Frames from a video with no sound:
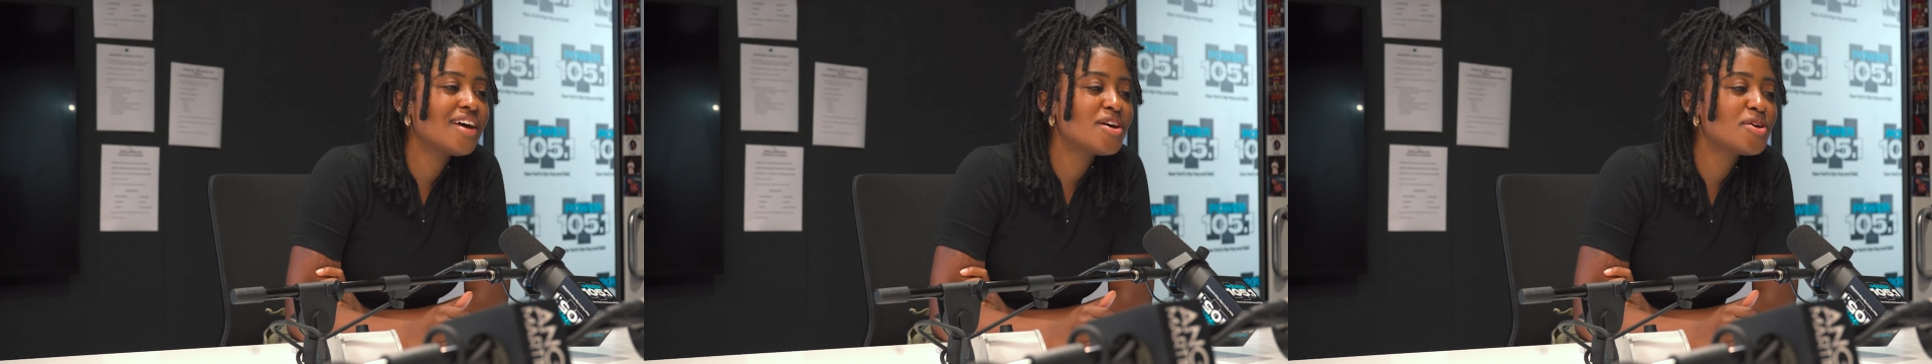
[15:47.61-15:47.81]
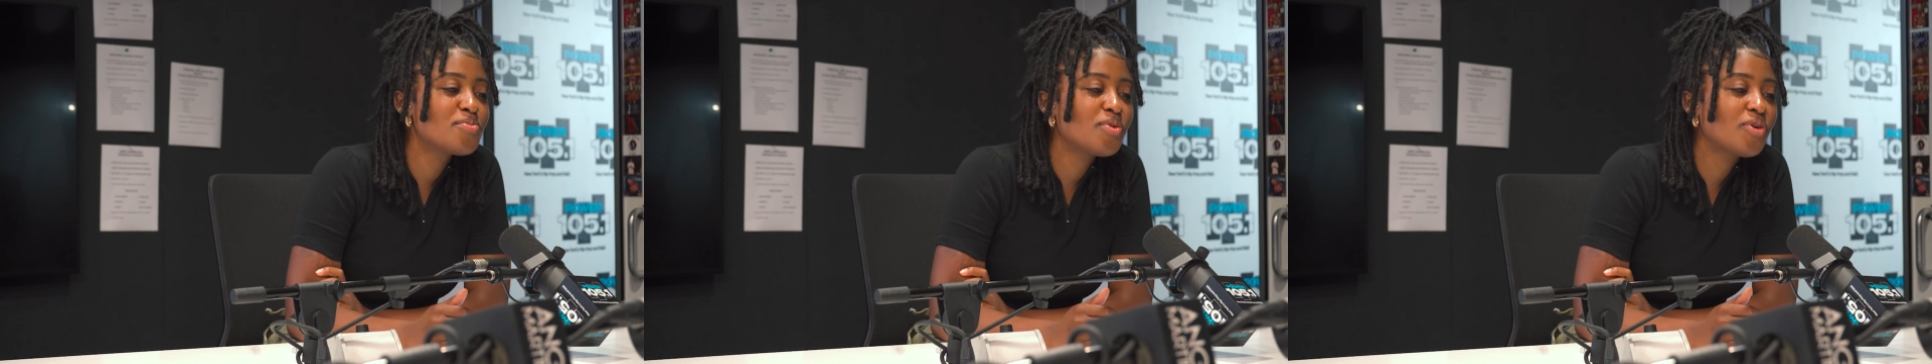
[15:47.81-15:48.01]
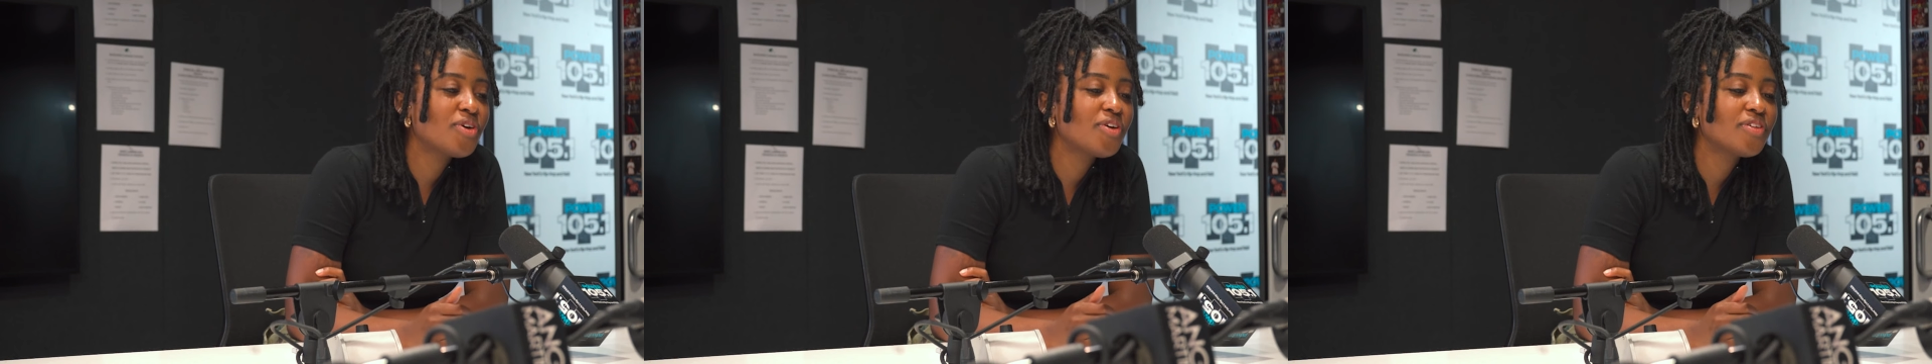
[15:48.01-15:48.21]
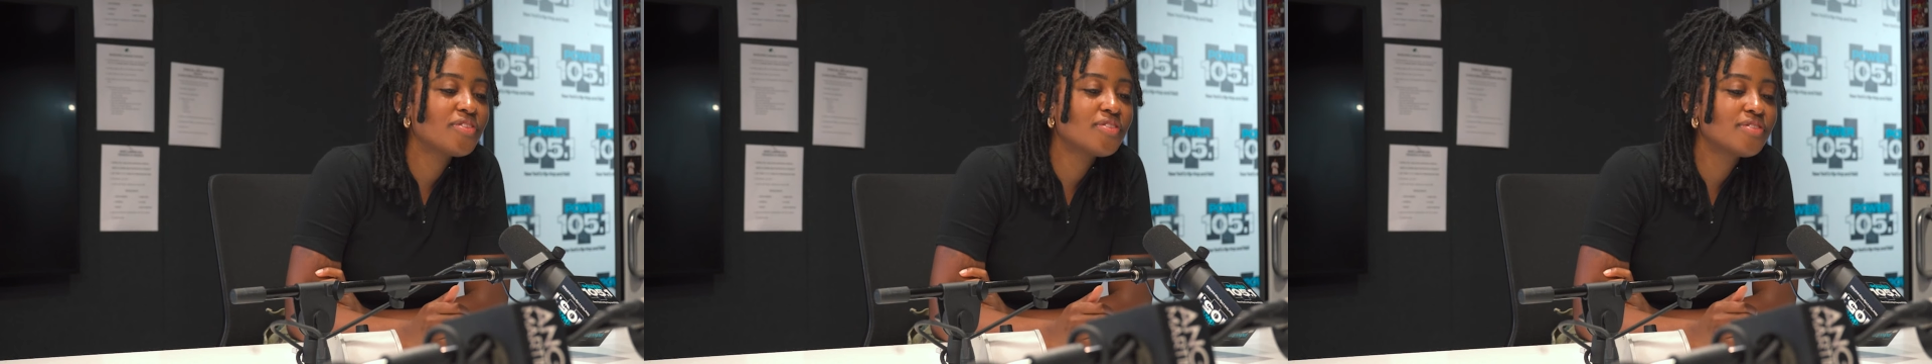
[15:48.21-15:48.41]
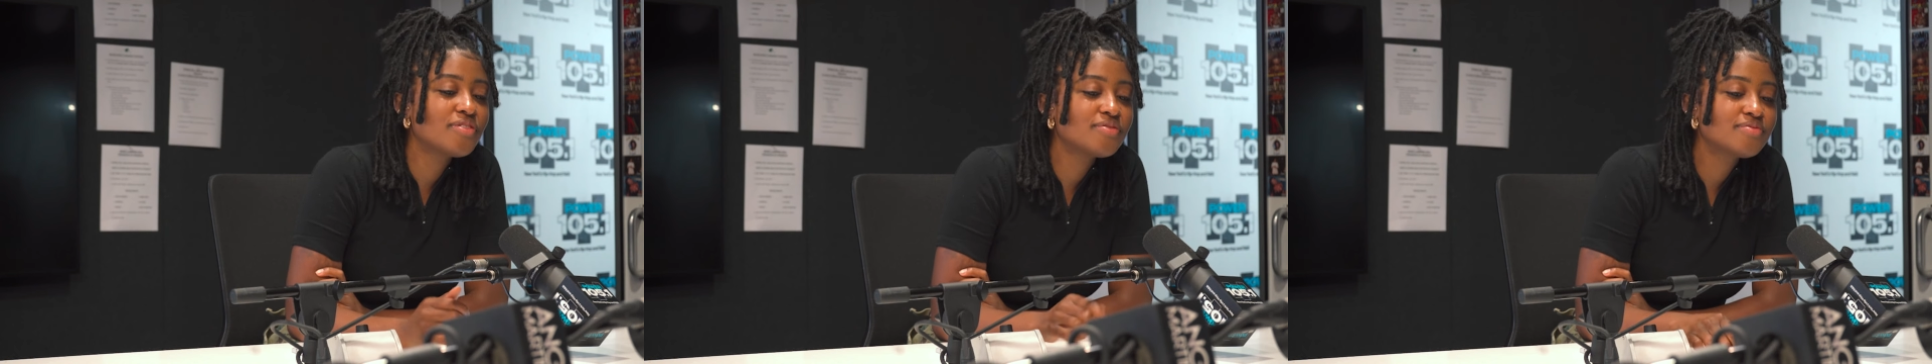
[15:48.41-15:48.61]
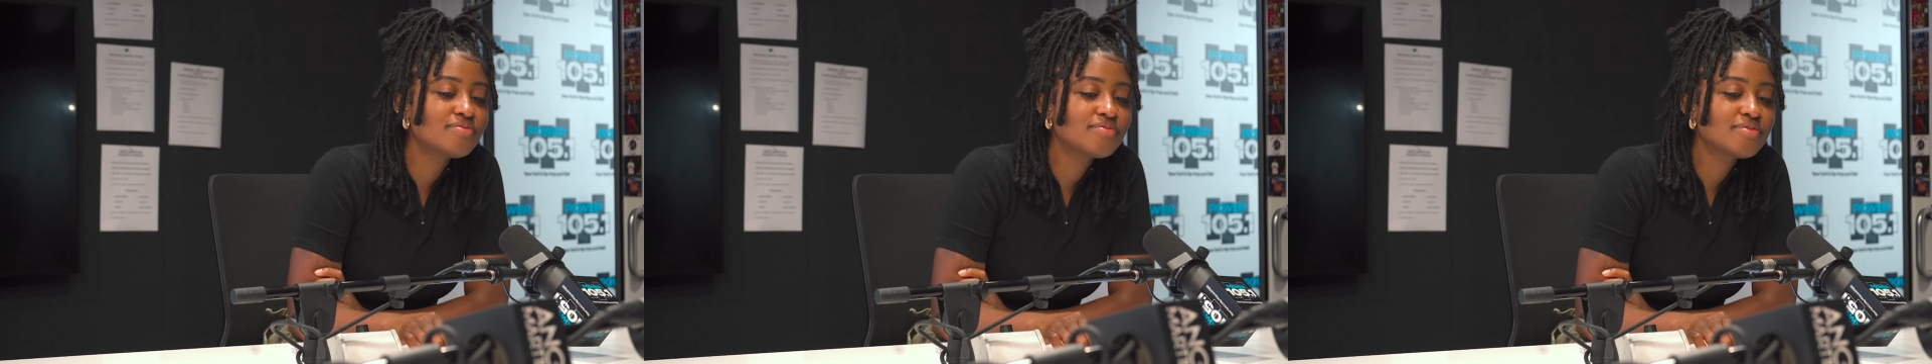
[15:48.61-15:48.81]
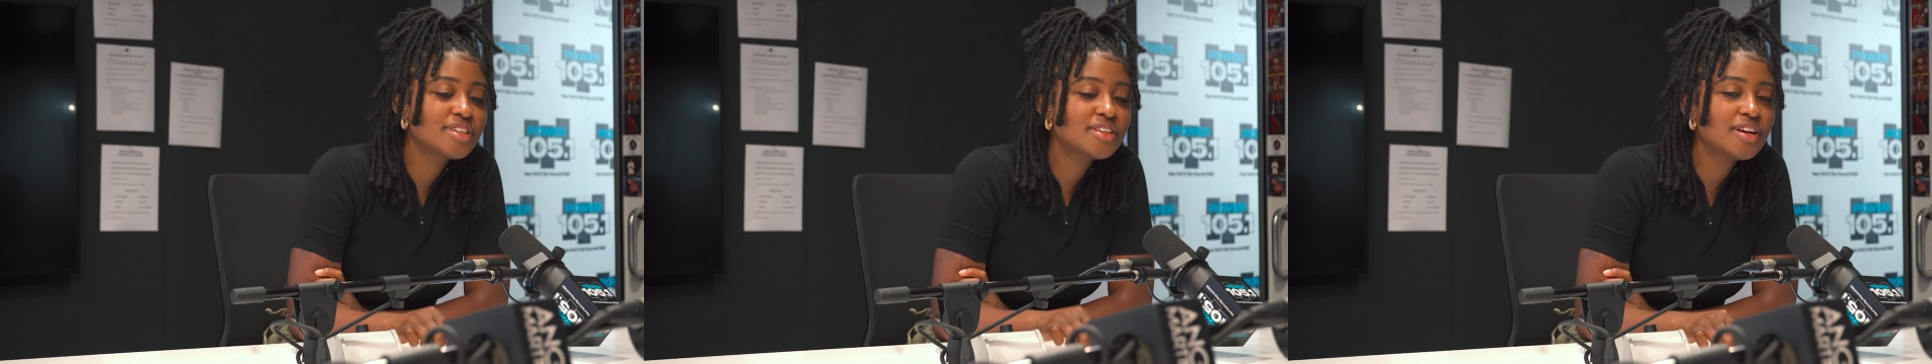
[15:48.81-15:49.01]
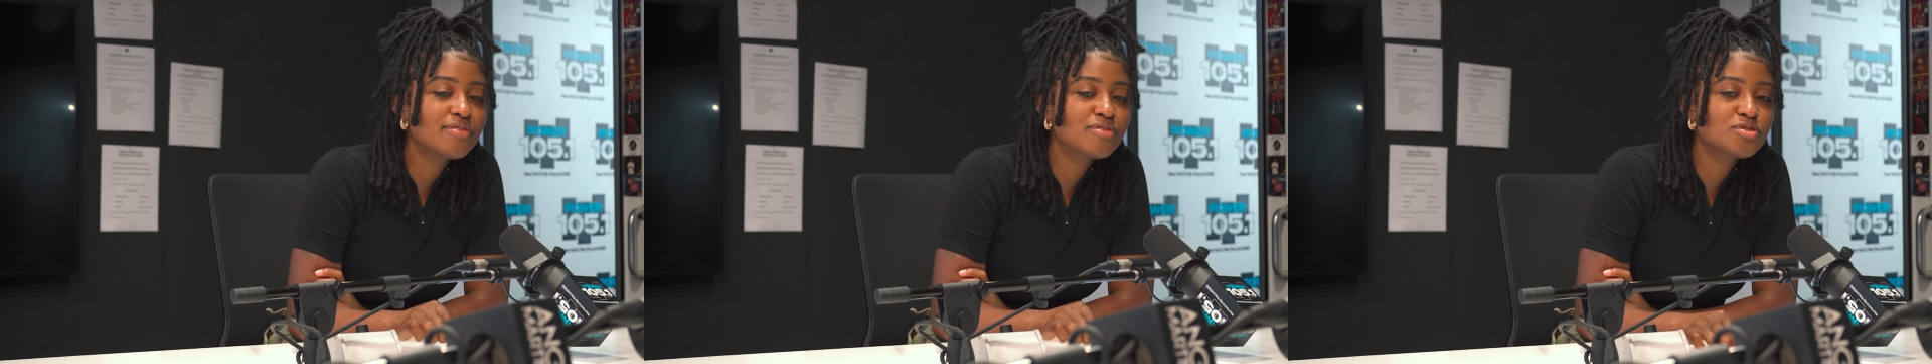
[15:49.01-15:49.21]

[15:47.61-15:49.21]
him on the Never